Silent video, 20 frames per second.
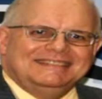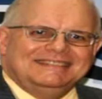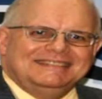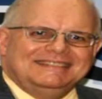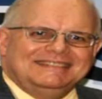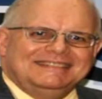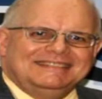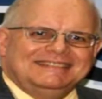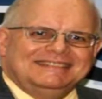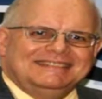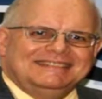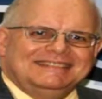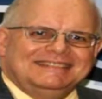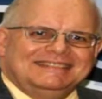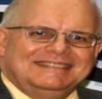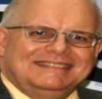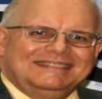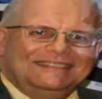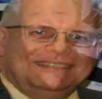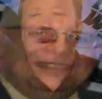No, I know.
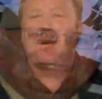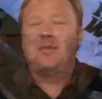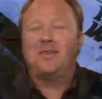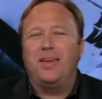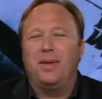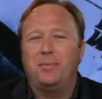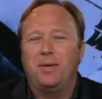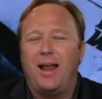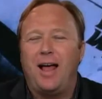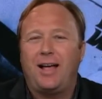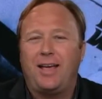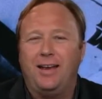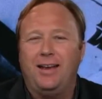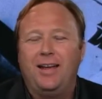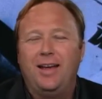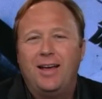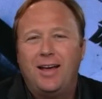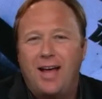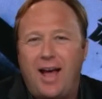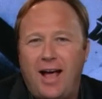I'm joking, but I
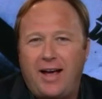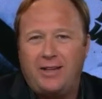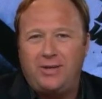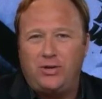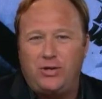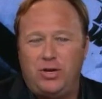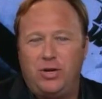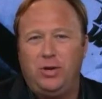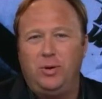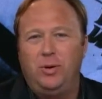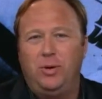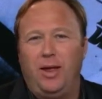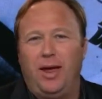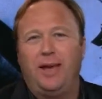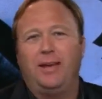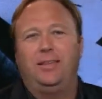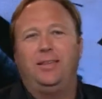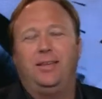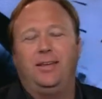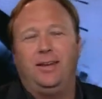can see you
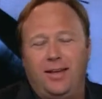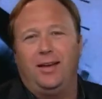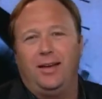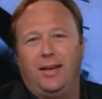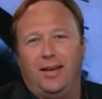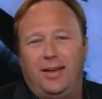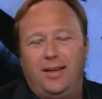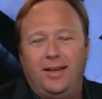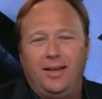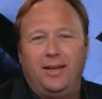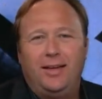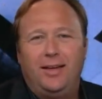like the,